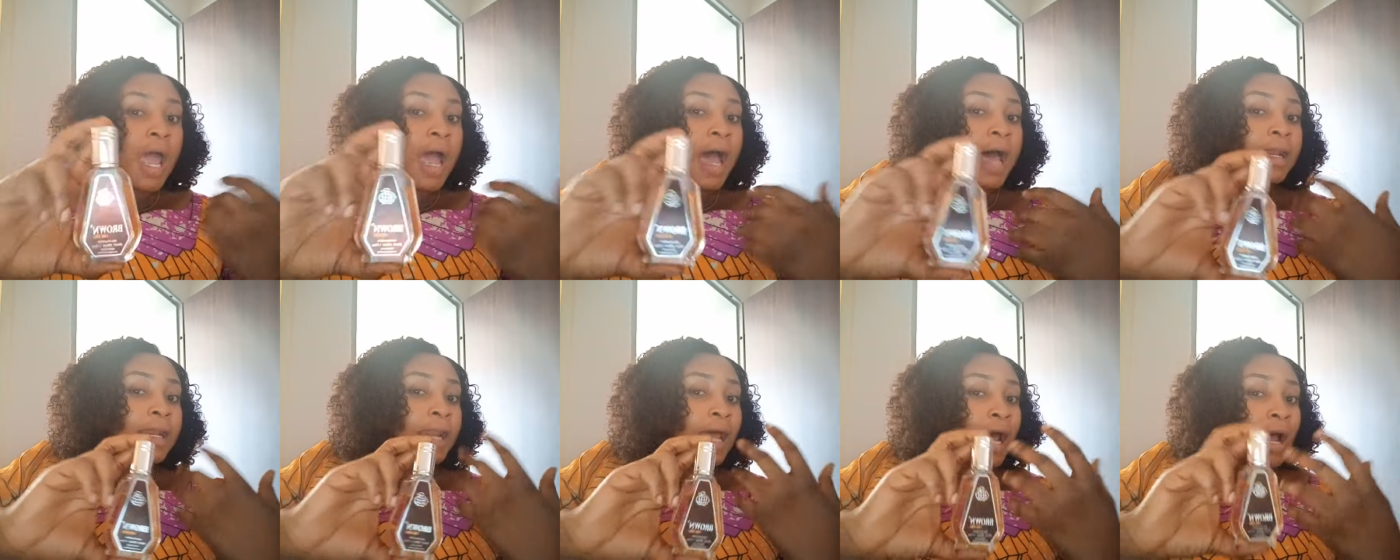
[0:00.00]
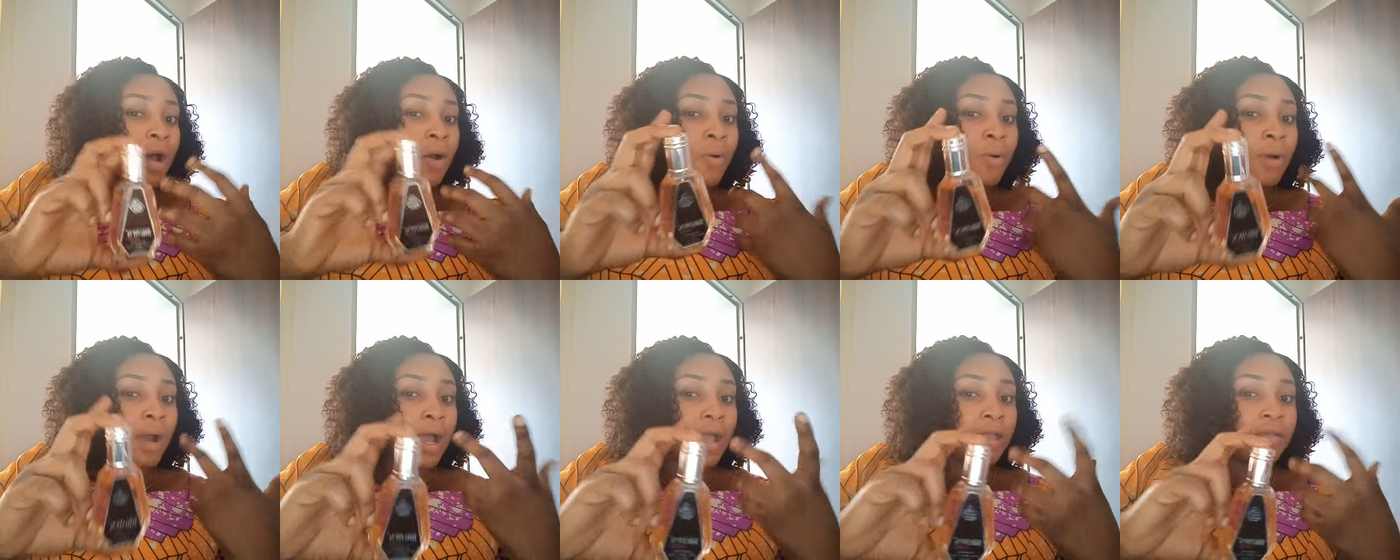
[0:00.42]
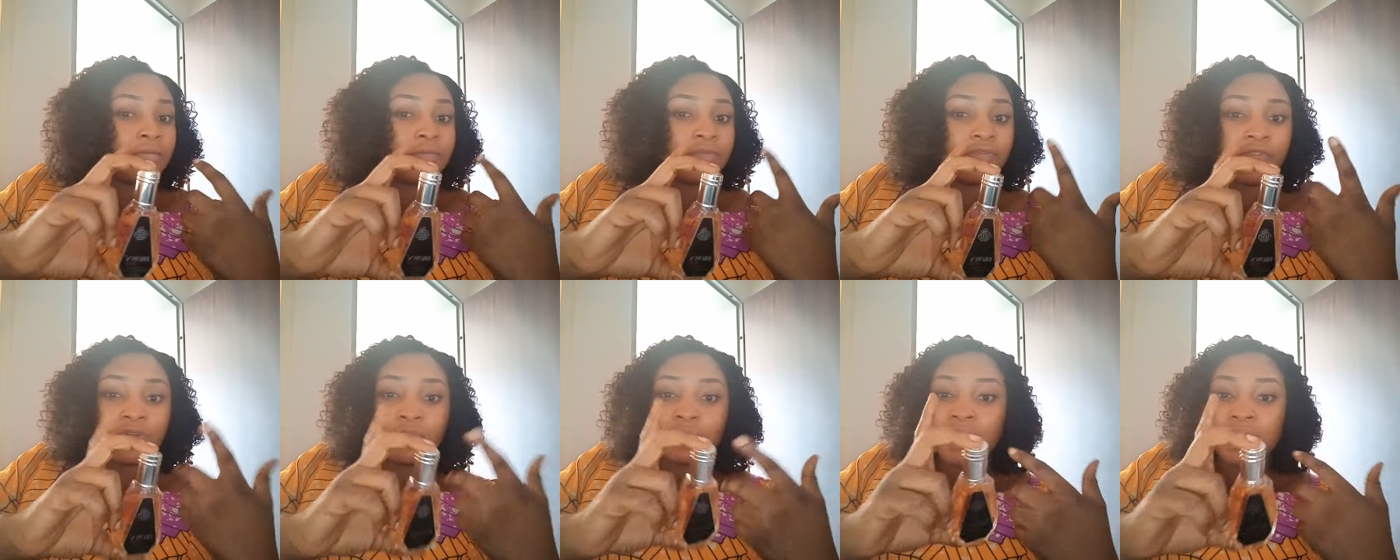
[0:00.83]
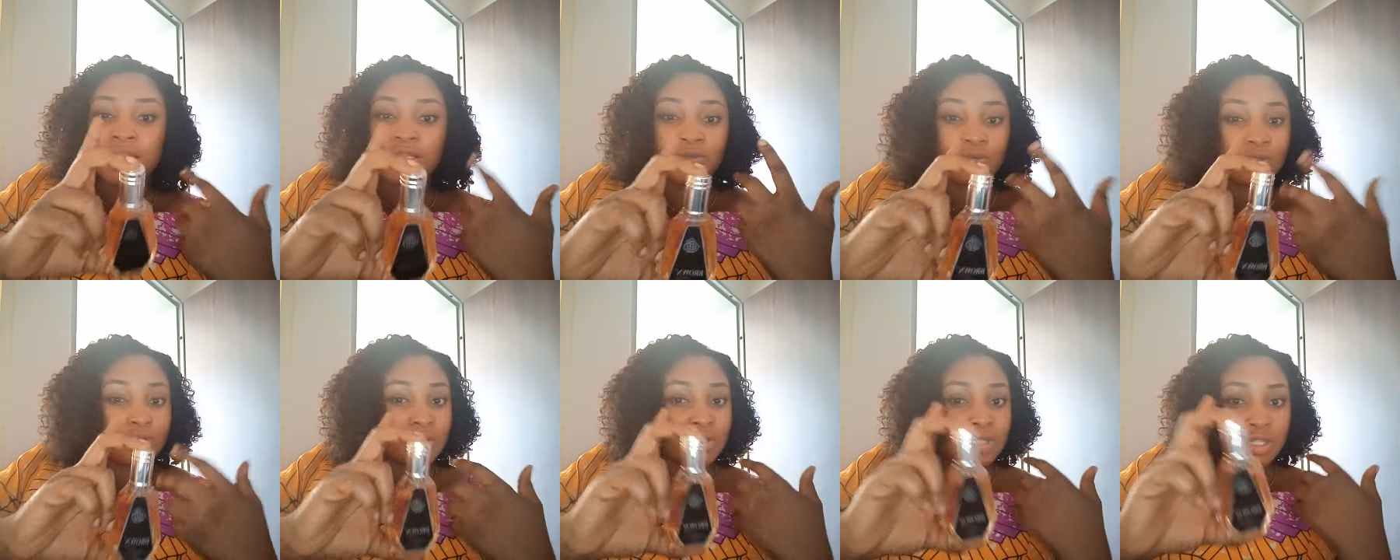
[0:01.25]
and how i felt like it
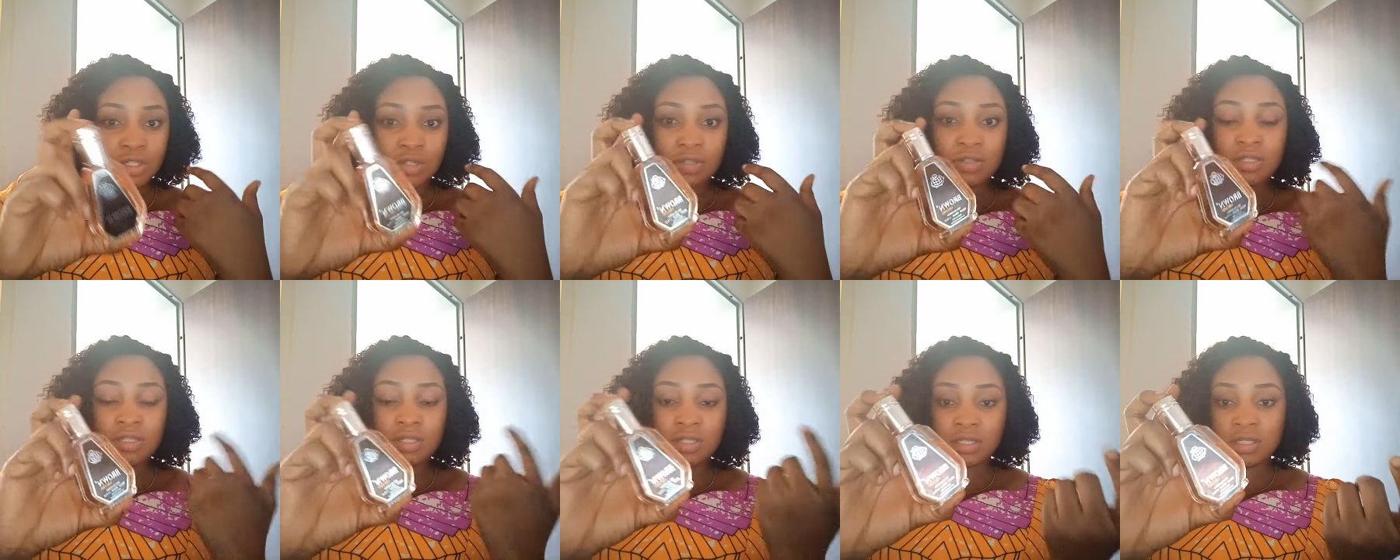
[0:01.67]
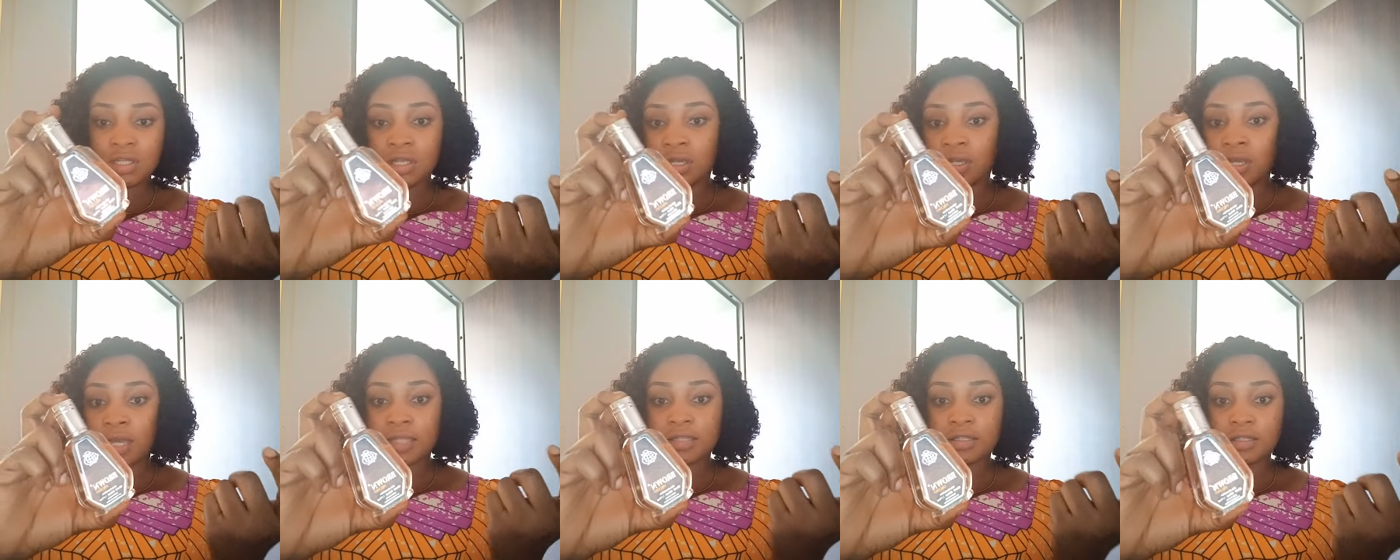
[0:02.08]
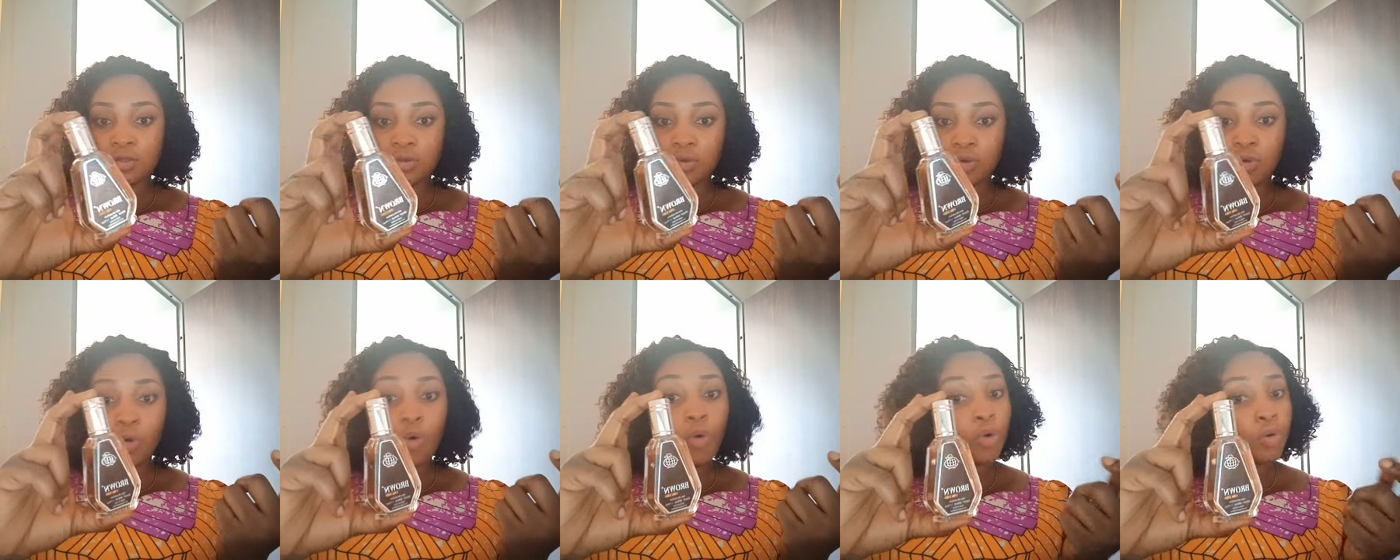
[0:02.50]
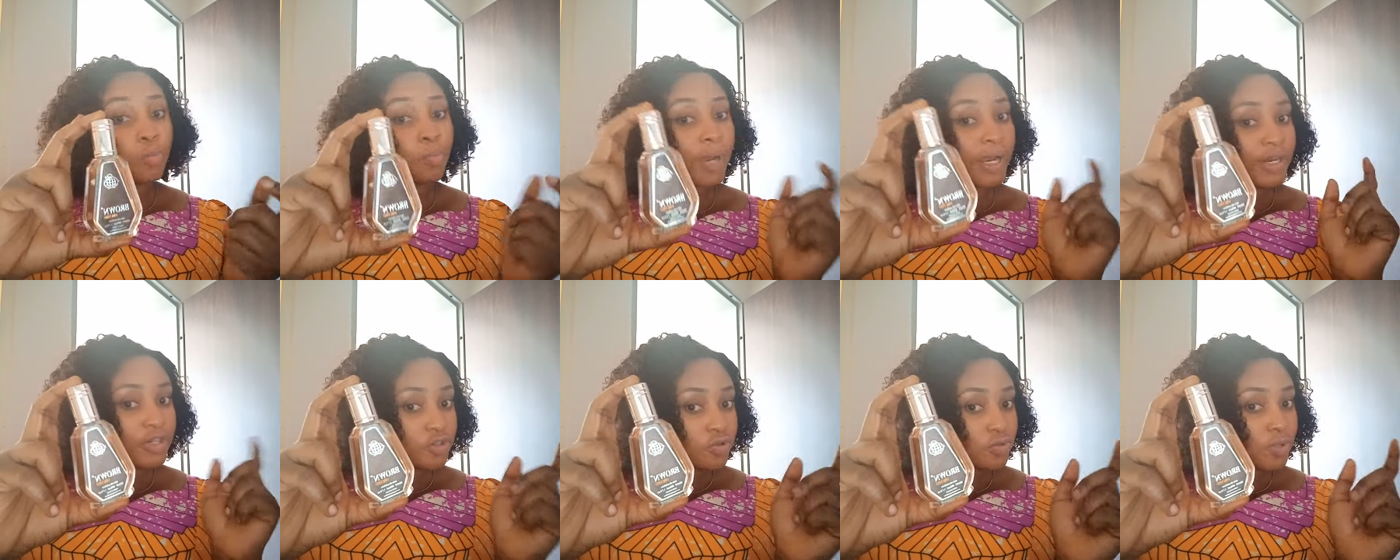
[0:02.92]
doesn't it doesn't stay as long on
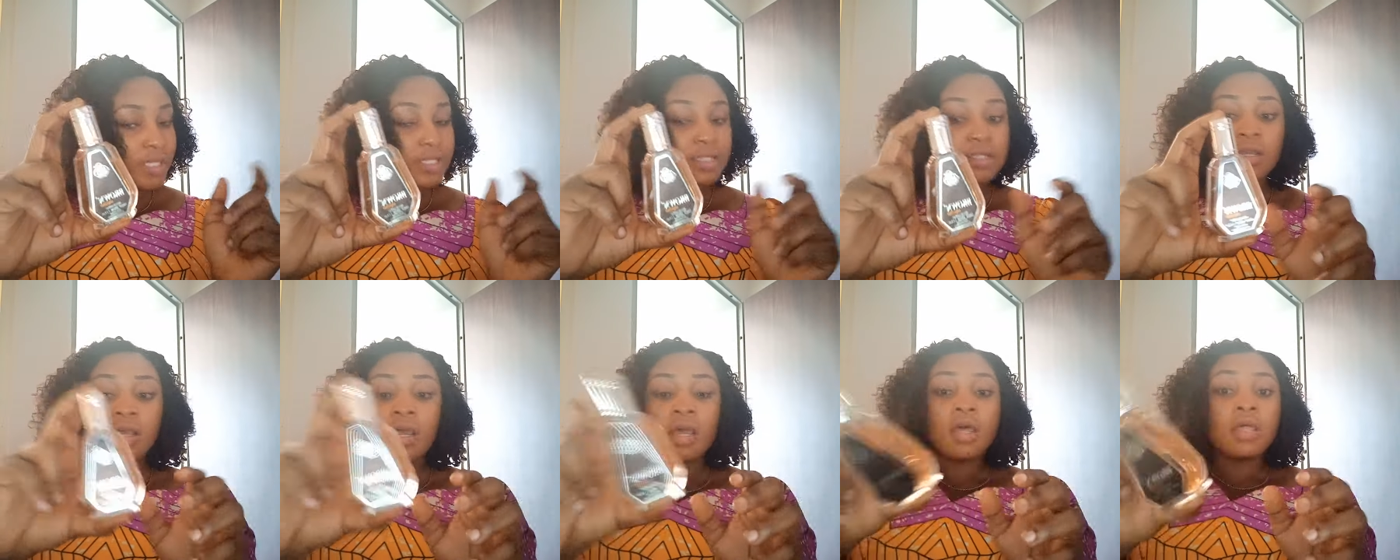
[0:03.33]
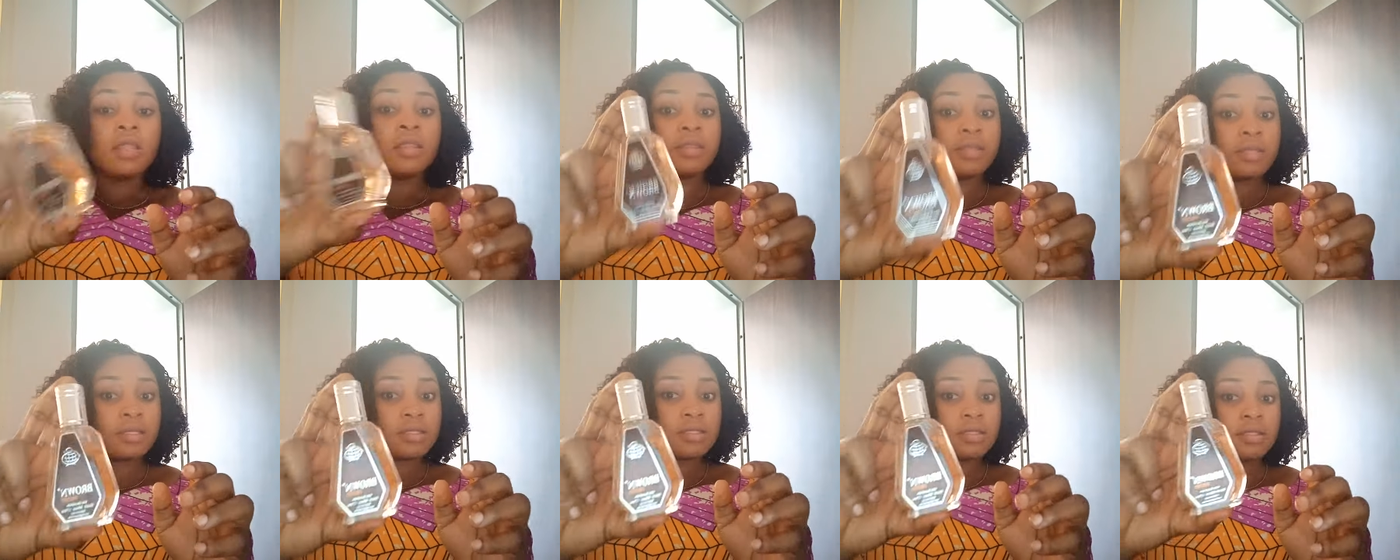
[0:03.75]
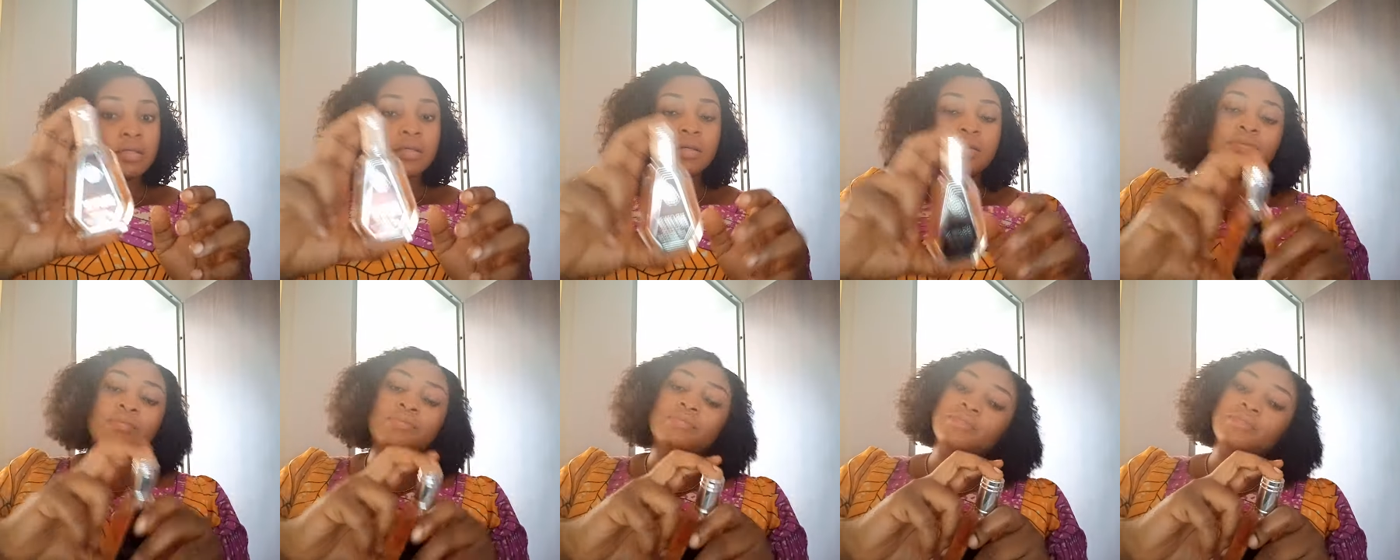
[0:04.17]
my dress this